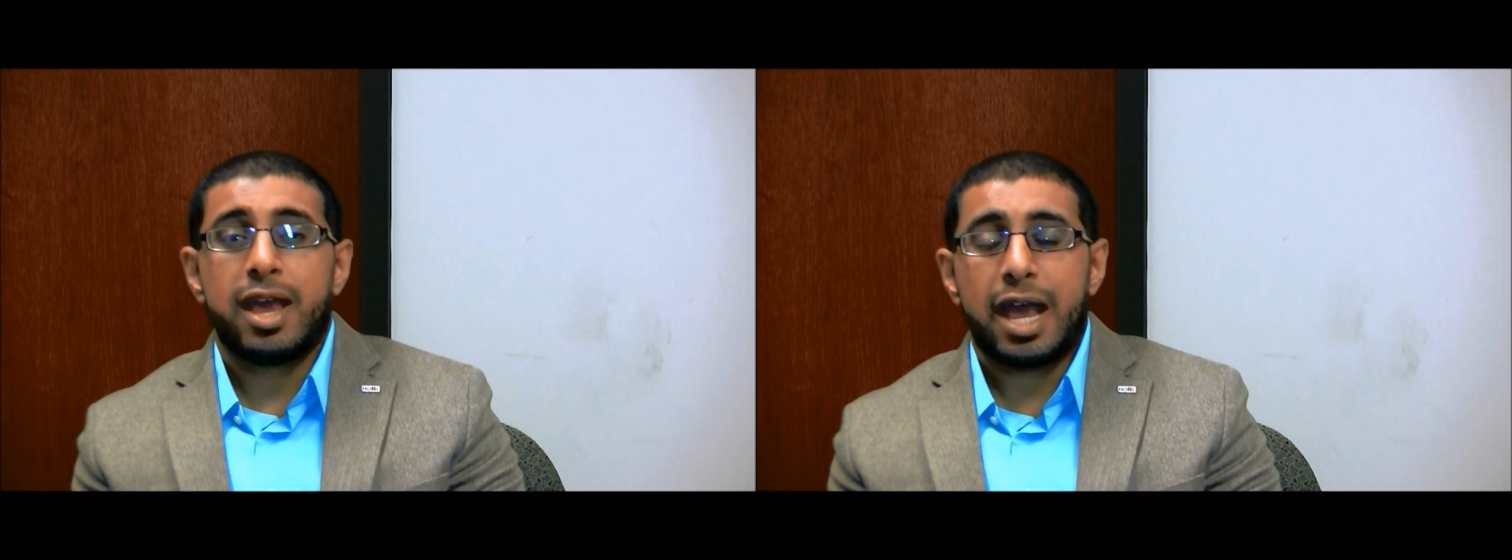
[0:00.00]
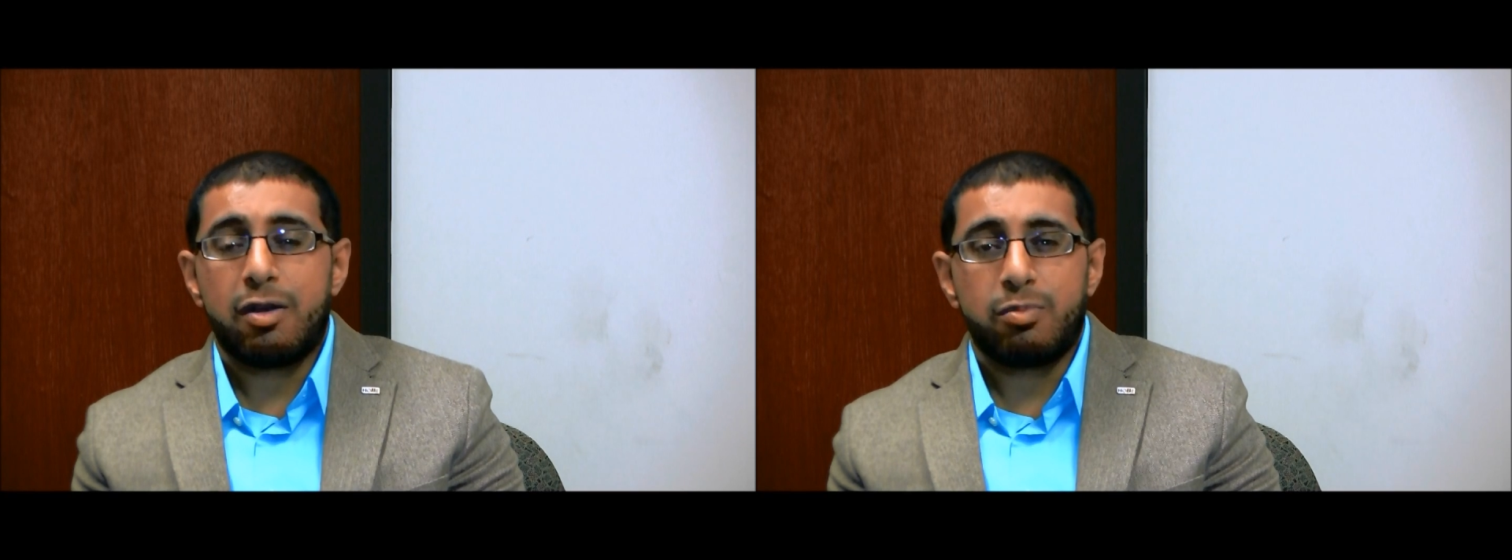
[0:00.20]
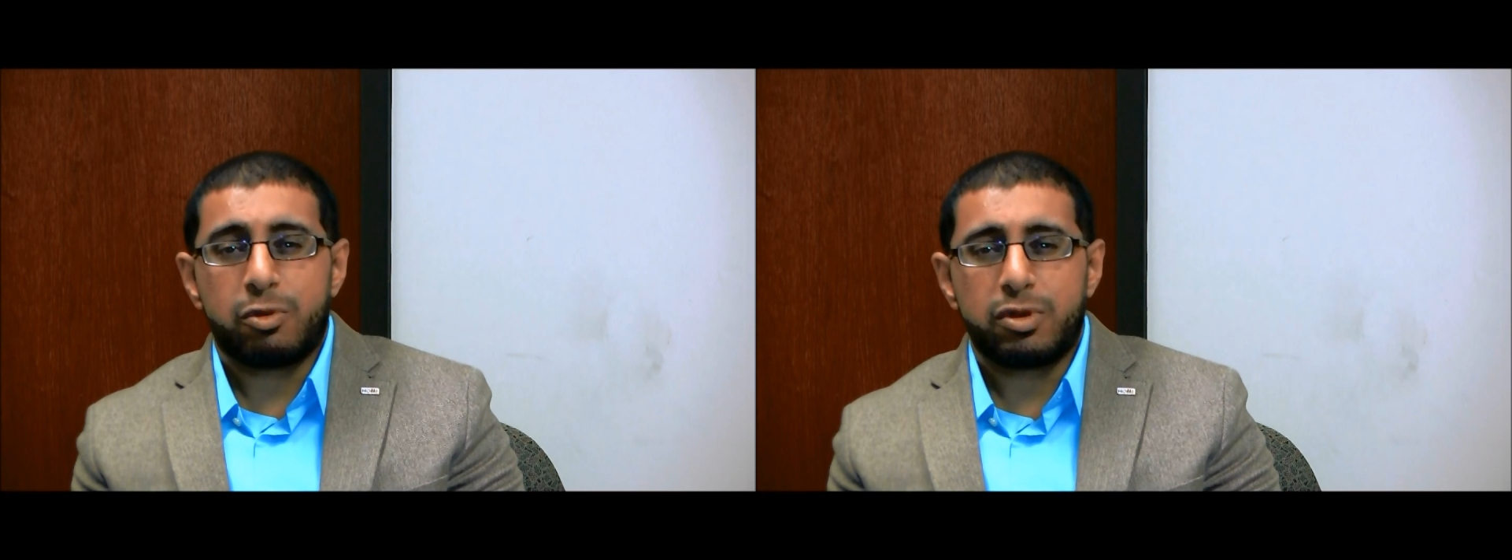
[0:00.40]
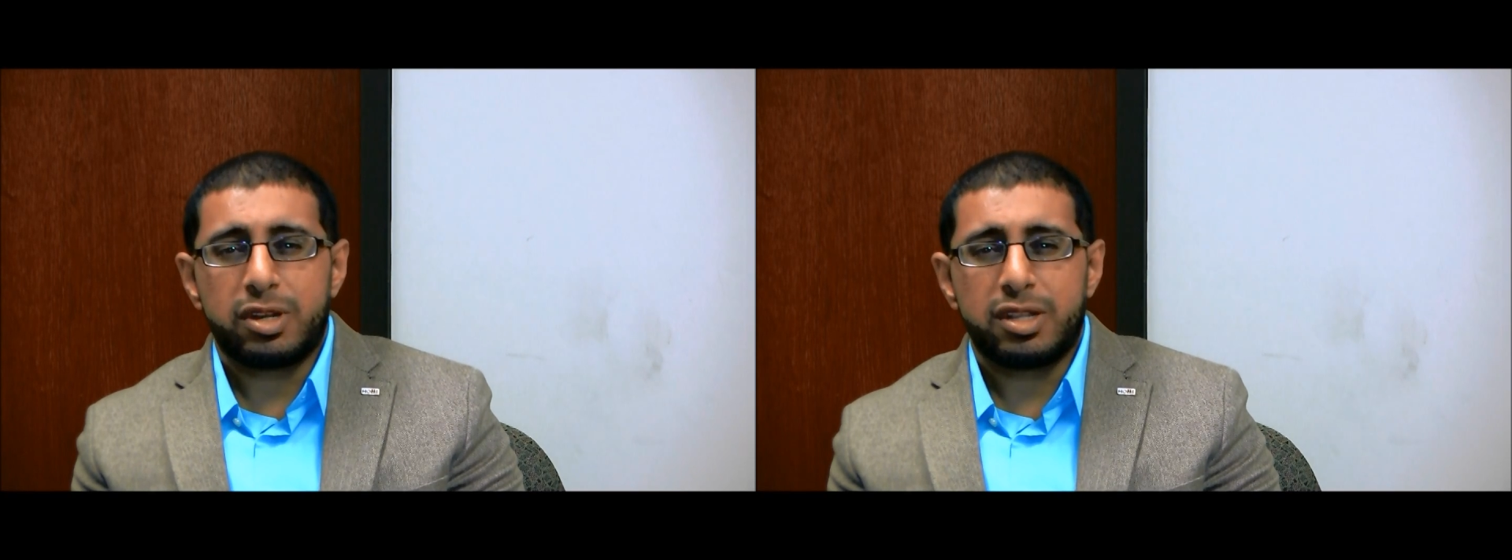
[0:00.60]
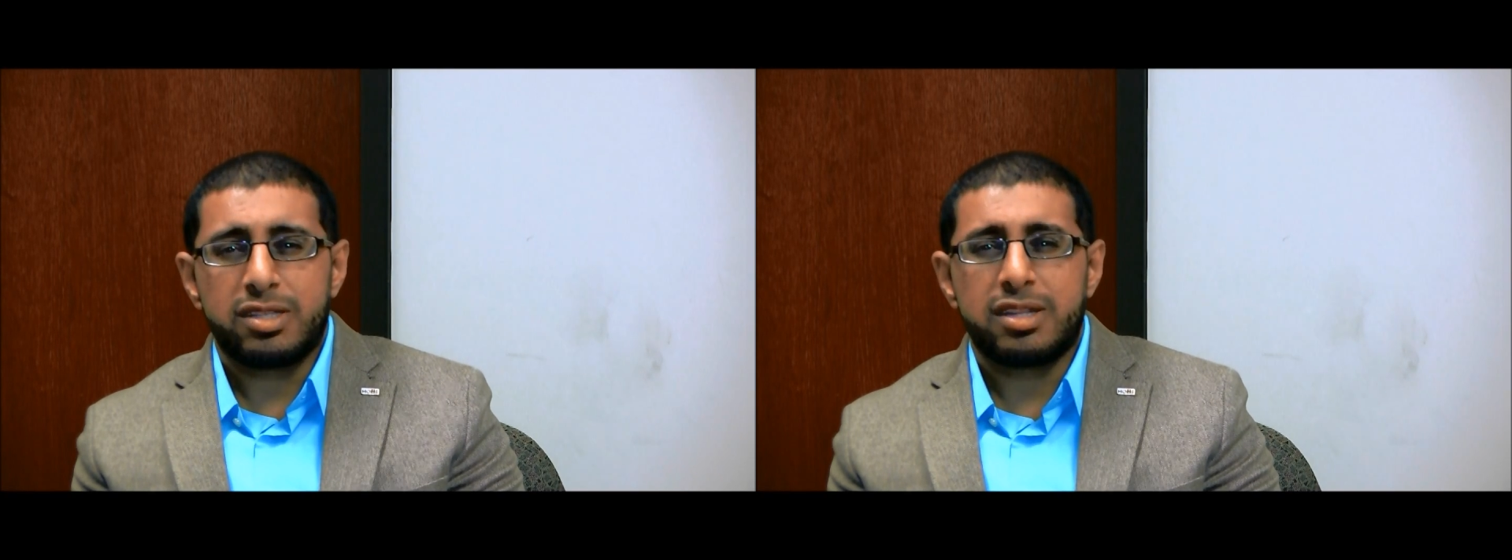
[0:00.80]
how
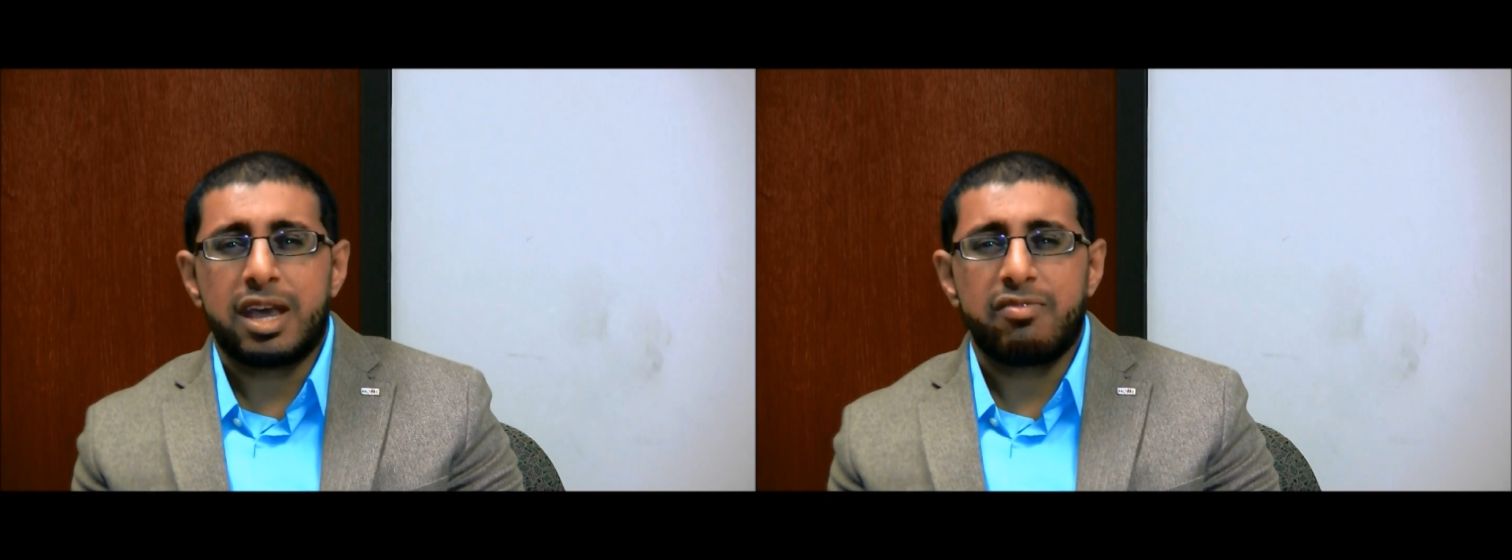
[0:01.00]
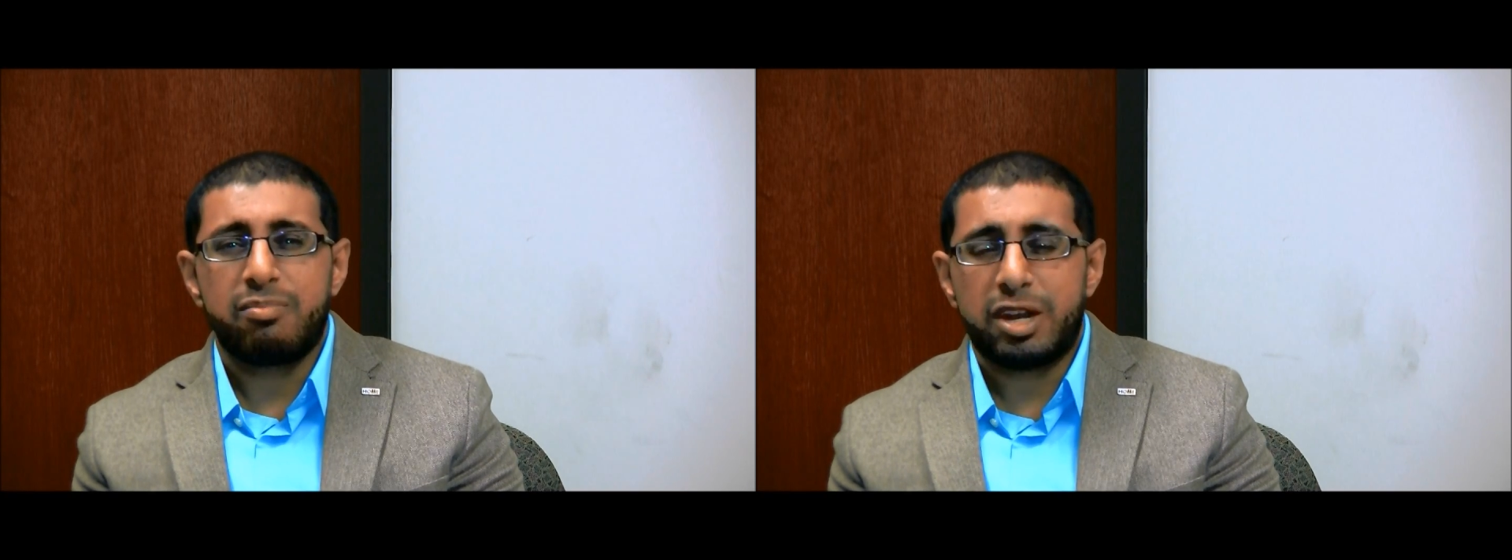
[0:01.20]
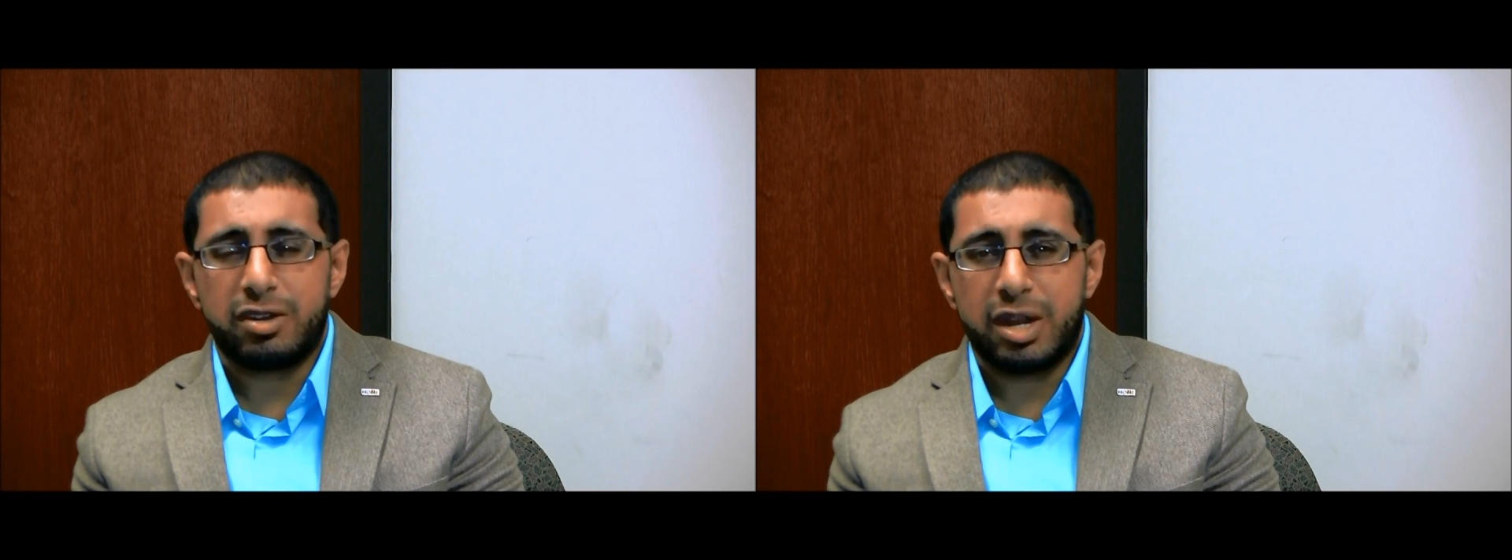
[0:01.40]
important it is to have better